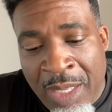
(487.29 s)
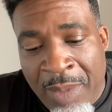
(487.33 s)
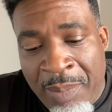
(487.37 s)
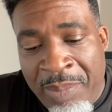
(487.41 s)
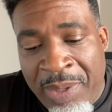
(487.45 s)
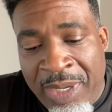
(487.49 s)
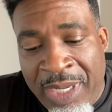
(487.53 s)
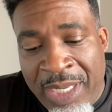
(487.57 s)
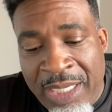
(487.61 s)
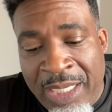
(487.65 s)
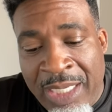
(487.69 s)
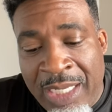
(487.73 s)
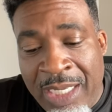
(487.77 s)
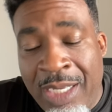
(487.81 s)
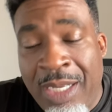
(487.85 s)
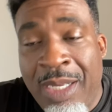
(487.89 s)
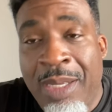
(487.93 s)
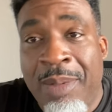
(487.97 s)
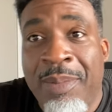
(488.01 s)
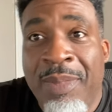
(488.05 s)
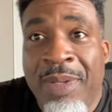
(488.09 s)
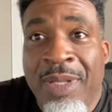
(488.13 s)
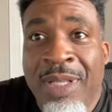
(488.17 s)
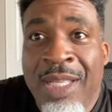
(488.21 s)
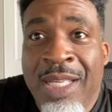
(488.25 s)
But
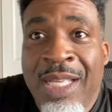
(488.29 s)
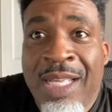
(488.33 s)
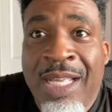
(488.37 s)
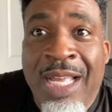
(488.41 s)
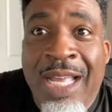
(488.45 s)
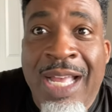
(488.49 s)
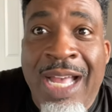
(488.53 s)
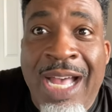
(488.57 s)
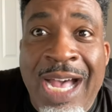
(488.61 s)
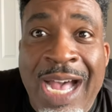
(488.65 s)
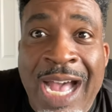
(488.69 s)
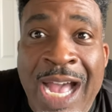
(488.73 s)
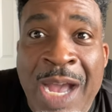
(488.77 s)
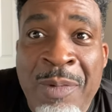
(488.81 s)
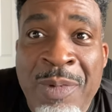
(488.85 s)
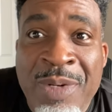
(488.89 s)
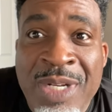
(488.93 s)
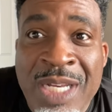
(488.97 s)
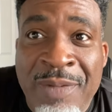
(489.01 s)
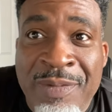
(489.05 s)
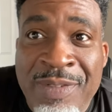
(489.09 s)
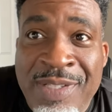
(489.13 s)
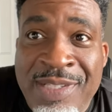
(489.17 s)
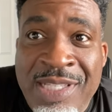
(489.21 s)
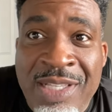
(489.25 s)
I would
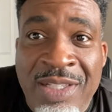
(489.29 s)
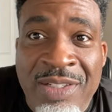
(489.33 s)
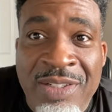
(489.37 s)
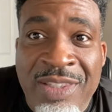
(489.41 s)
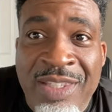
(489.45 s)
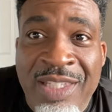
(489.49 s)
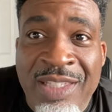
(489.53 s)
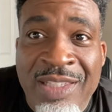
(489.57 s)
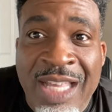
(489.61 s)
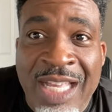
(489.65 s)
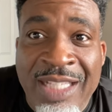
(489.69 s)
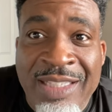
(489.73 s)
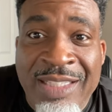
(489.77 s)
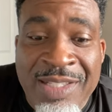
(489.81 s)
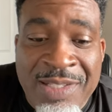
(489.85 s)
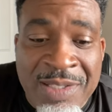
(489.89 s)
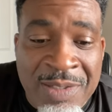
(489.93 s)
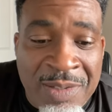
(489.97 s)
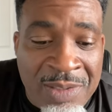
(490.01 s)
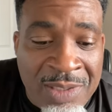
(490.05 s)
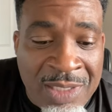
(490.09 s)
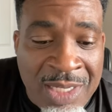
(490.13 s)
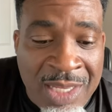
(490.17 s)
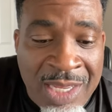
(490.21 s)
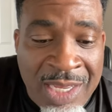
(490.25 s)
never sell anything like this
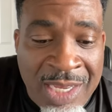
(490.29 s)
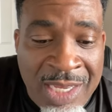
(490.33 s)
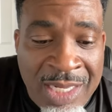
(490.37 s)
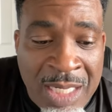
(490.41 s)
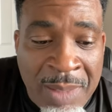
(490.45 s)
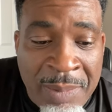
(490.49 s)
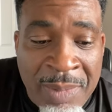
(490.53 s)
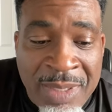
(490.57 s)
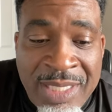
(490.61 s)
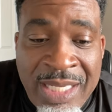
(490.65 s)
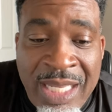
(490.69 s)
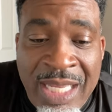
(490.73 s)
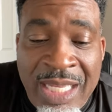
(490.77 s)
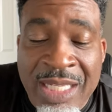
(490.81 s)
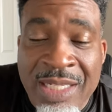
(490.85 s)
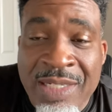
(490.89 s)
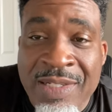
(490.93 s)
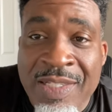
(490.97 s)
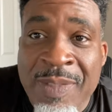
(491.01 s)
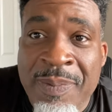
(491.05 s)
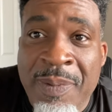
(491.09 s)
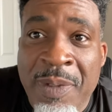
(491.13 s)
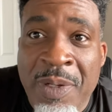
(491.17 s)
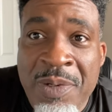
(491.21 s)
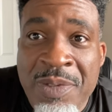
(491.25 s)
online. I'm going to take and
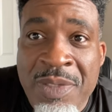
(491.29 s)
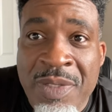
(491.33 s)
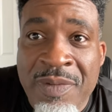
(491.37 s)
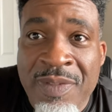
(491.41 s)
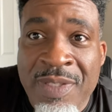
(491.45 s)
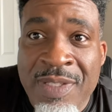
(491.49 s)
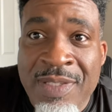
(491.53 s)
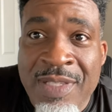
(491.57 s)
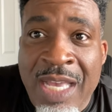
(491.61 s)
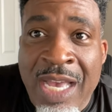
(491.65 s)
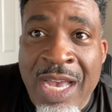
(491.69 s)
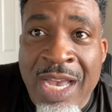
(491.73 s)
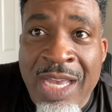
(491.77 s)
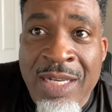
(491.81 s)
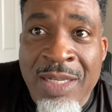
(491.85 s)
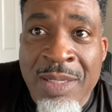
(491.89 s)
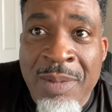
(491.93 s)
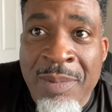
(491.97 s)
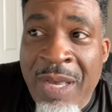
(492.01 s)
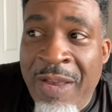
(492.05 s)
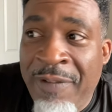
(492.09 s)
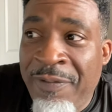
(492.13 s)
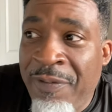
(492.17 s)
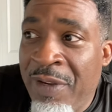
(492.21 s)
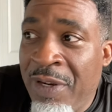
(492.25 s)
dispose of this
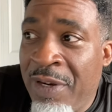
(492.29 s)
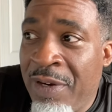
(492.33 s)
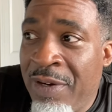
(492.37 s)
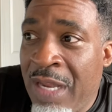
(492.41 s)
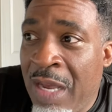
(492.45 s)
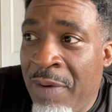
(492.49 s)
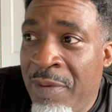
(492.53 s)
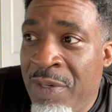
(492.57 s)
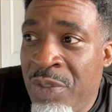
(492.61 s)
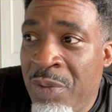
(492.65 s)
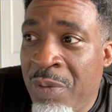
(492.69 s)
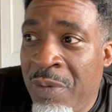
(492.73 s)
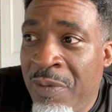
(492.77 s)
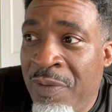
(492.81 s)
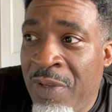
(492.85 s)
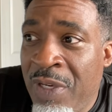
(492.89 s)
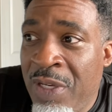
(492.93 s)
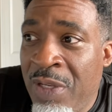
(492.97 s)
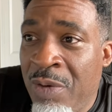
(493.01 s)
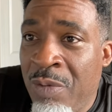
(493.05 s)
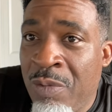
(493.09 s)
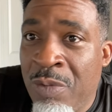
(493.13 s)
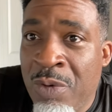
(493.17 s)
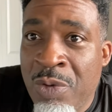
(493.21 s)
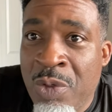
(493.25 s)
item. I figured I would do a
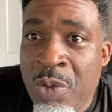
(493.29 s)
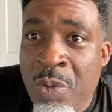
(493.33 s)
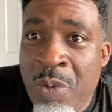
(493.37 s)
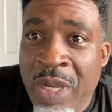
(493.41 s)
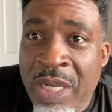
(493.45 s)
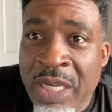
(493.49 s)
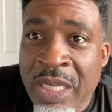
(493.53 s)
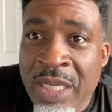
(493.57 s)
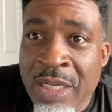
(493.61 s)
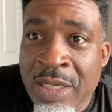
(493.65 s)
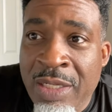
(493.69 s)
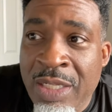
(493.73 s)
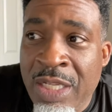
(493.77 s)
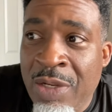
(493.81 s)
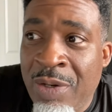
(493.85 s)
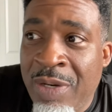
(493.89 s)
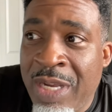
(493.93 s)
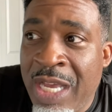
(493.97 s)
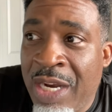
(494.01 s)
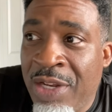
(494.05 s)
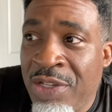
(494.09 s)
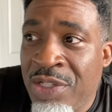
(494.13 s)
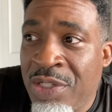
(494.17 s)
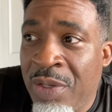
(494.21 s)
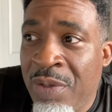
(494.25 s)
video real quick and, you know,
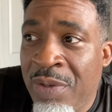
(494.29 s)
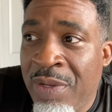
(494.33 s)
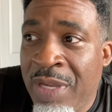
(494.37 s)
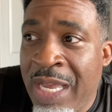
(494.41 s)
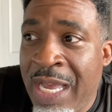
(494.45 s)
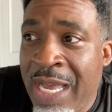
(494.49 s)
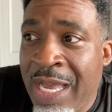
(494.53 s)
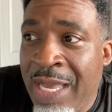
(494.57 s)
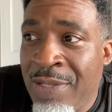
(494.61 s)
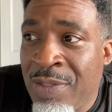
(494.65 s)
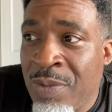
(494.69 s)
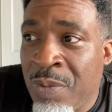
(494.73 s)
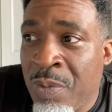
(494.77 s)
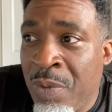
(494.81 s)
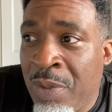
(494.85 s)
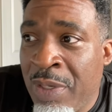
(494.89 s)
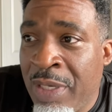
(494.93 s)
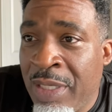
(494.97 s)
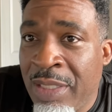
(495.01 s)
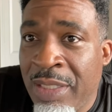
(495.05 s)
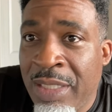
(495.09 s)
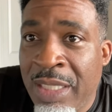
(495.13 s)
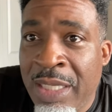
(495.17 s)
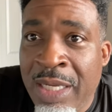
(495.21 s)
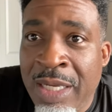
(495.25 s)
kind of show you guys
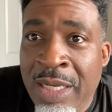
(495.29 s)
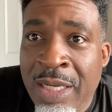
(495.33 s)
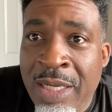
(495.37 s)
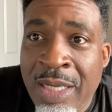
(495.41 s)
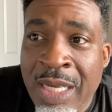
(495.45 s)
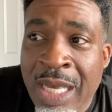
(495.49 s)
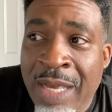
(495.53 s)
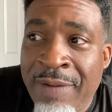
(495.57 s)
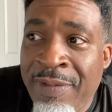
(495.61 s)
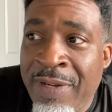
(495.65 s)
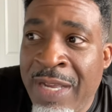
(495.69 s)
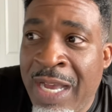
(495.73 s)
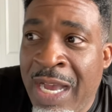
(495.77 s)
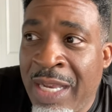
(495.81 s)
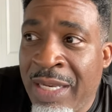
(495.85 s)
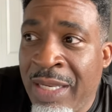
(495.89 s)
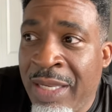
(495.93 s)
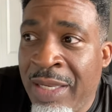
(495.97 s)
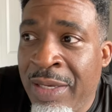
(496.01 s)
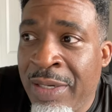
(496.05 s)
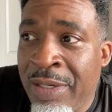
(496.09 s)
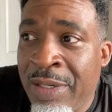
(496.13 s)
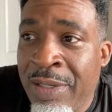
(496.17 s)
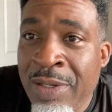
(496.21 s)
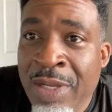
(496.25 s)
what I've got
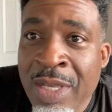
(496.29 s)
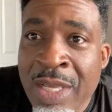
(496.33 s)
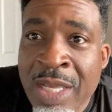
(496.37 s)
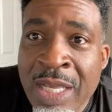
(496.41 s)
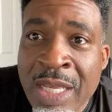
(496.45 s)
here.